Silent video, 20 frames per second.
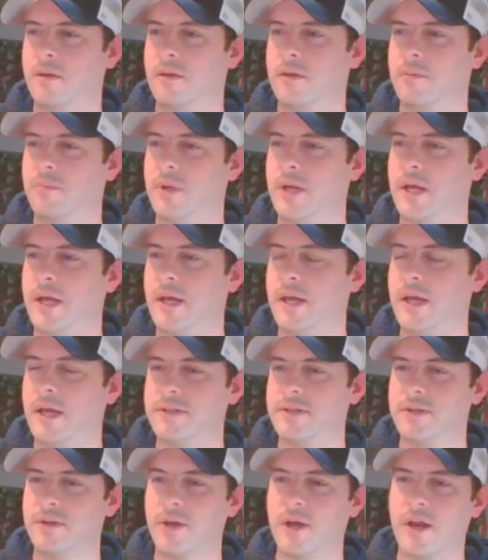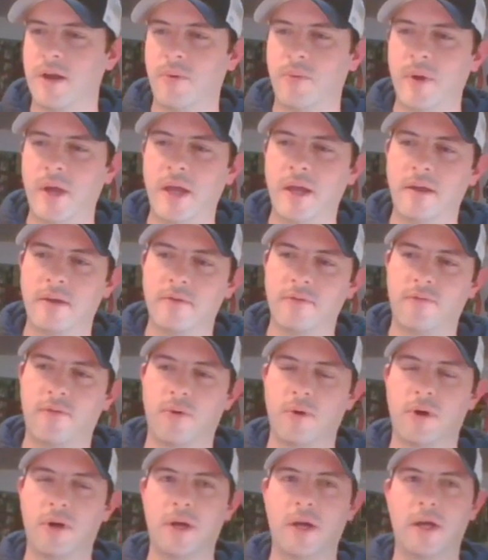But I still gotta wait
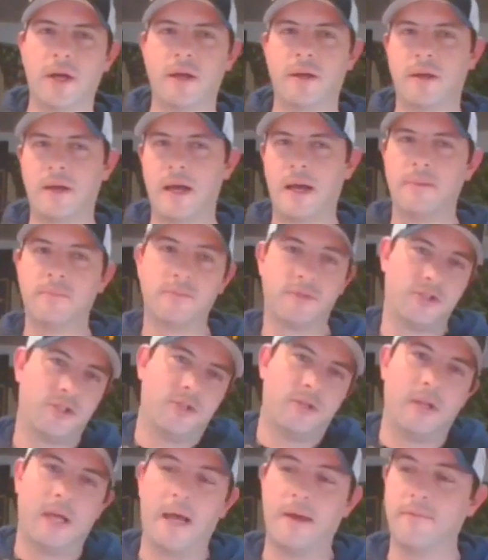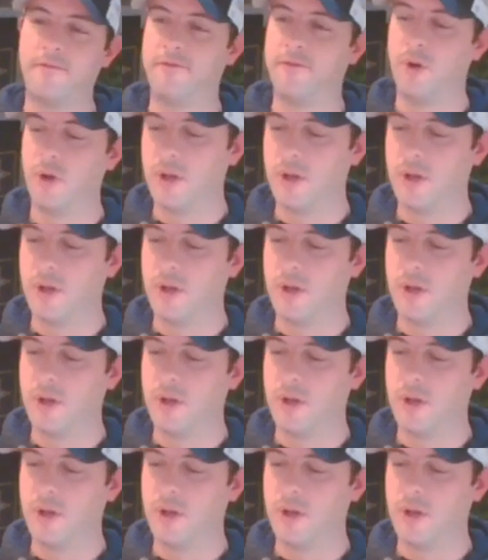for. I'm full